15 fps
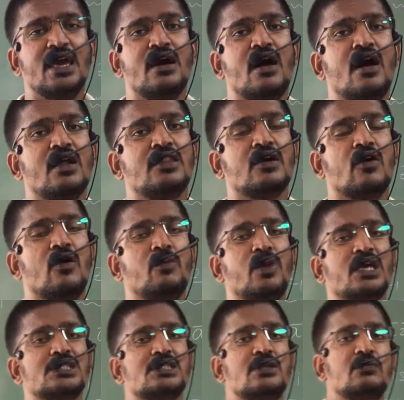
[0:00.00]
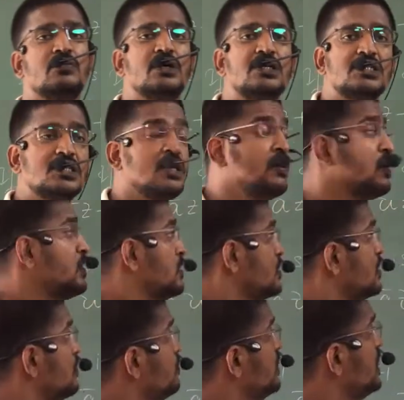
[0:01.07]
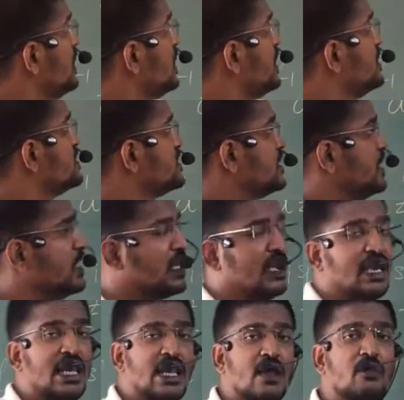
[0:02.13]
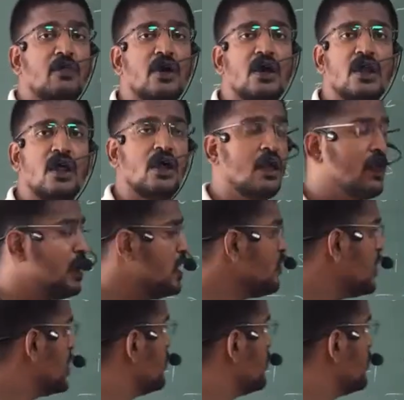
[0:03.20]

are the complex numbers, the b is real number. Now I